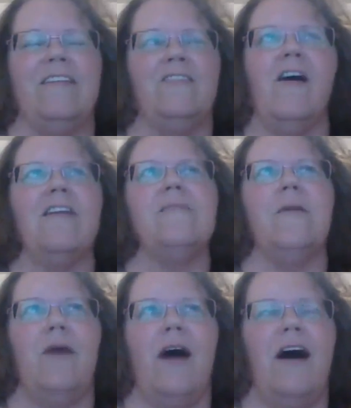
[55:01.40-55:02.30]
talks
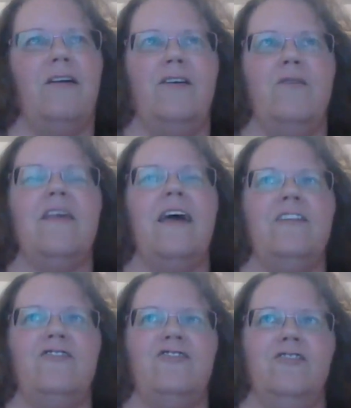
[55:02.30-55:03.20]
about how to use
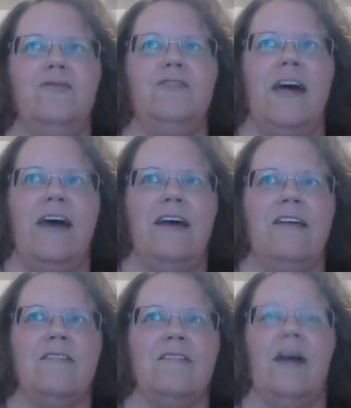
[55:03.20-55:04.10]
H2
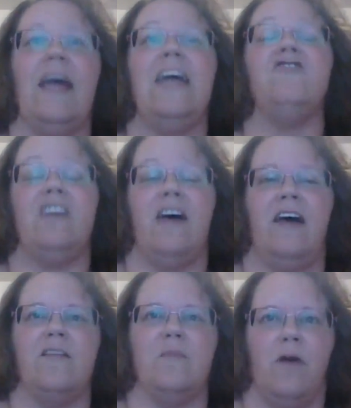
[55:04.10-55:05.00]
tags or H
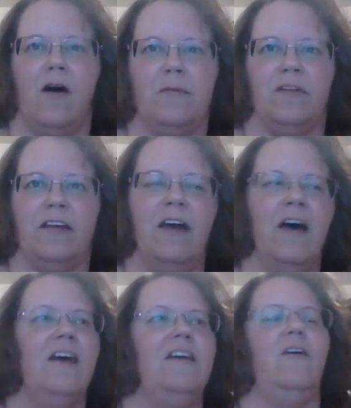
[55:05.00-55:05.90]
tags properly.
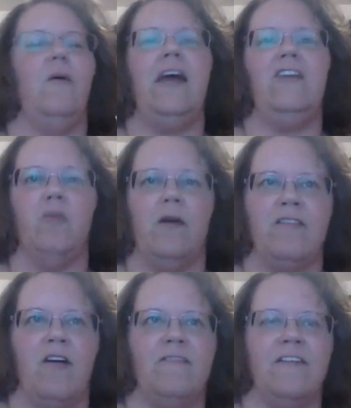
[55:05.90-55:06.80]

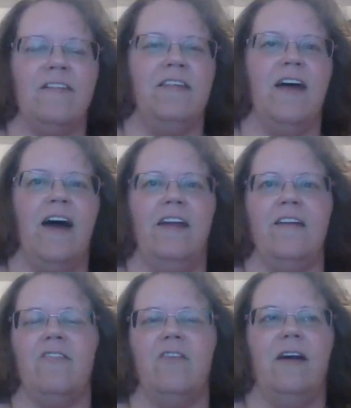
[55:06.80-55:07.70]
H1's obviously the heading,
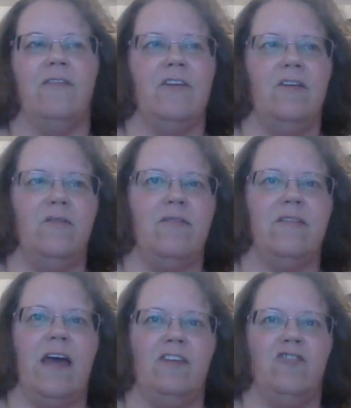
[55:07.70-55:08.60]
so you never use
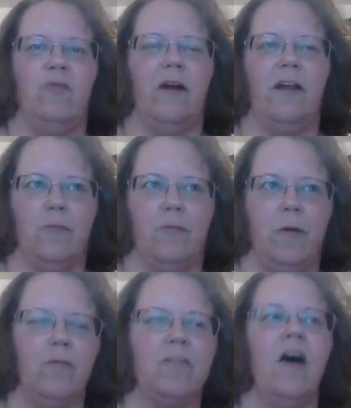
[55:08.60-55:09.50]
H1 in your
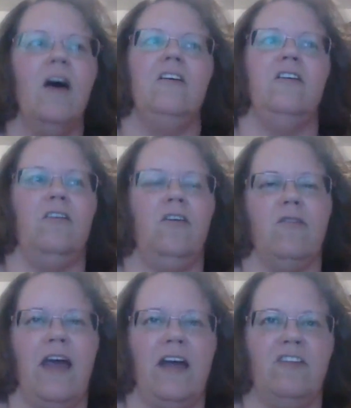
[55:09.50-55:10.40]
post. You'll
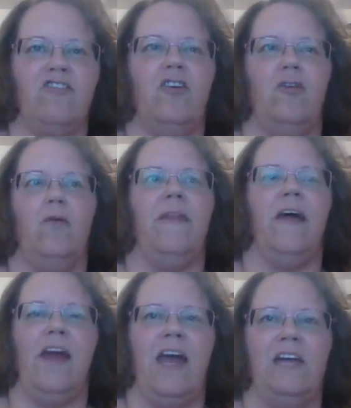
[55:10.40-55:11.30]
use H2 and
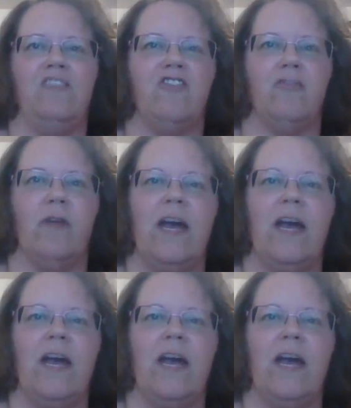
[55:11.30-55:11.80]
then H3.